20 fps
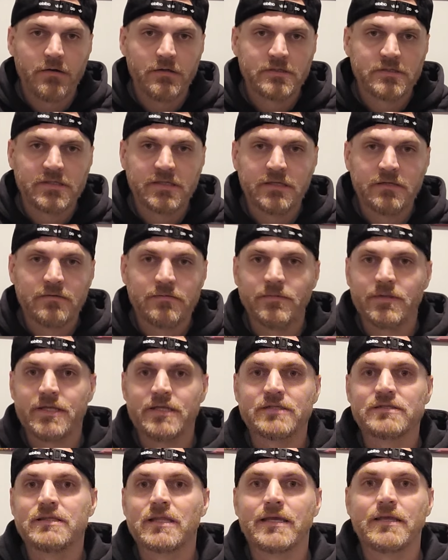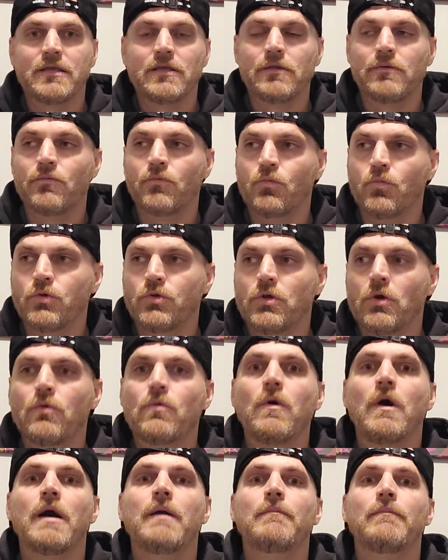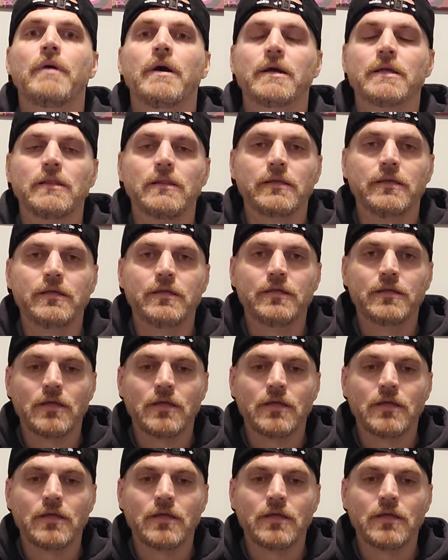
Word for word: He's seen against like Joaquin Buckley,